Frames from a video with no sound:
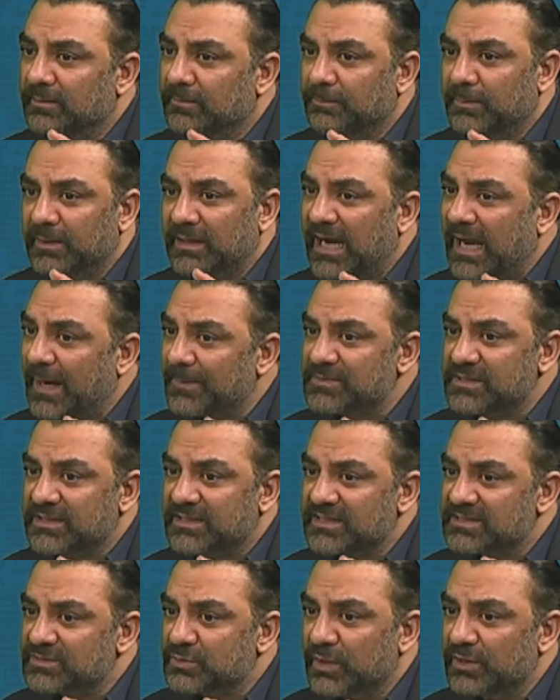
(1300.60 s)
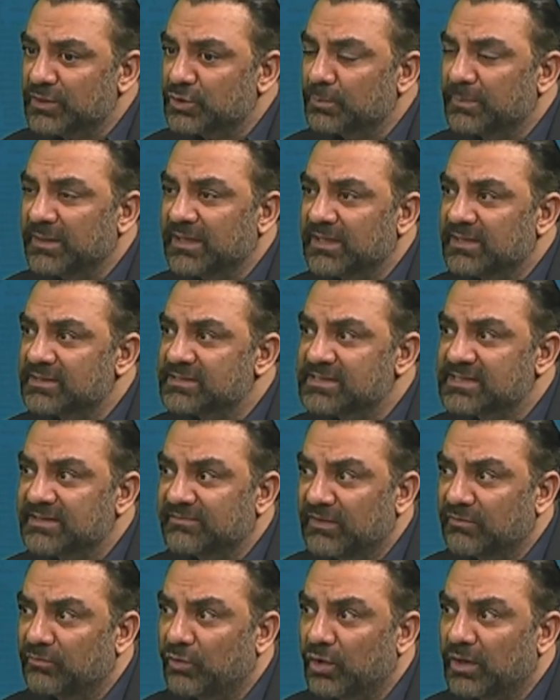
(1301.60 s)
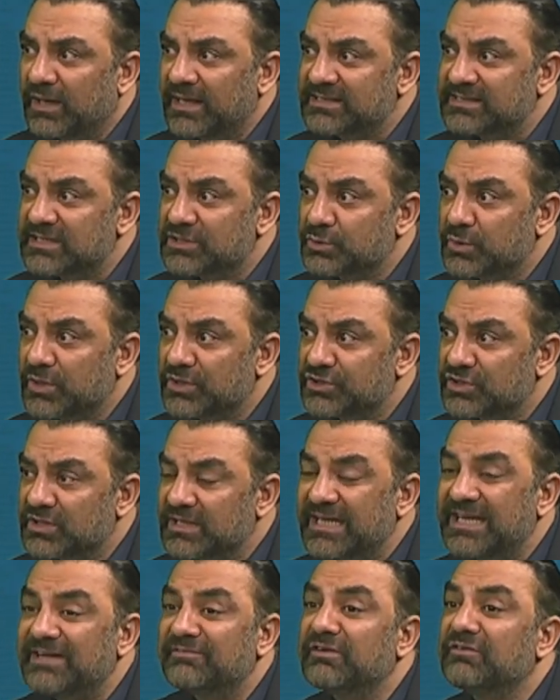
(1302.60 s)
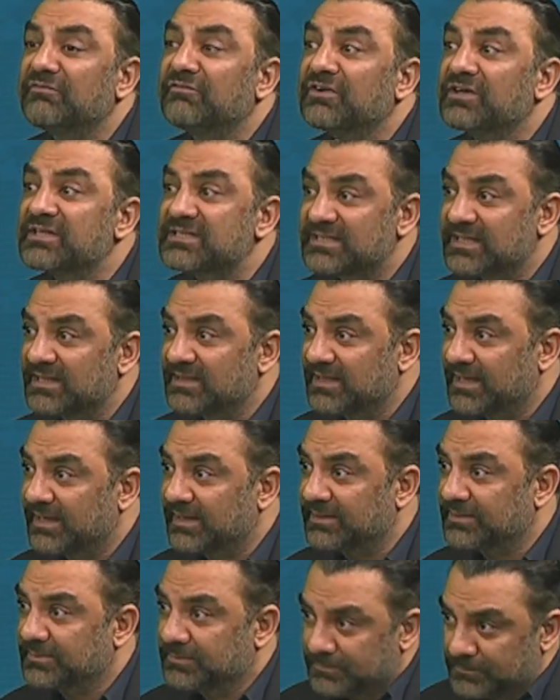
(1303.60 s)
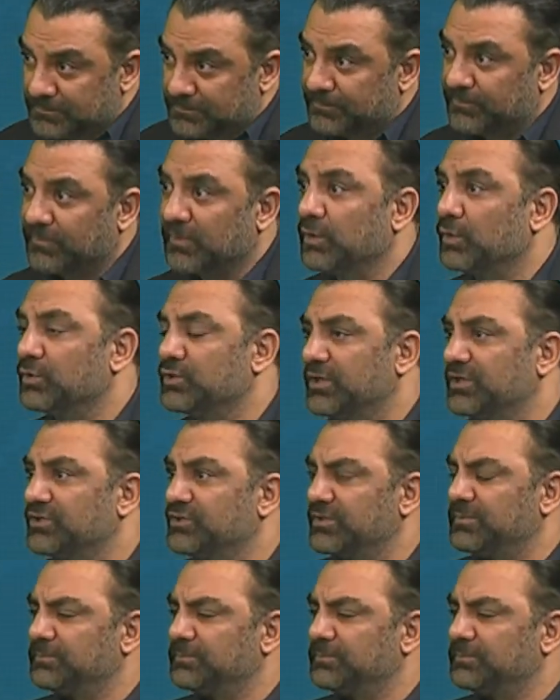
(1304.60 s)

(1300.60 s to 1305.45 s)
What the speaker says: perhaps it is going to be a civil war-like situation, even worse than that. Your take, sir.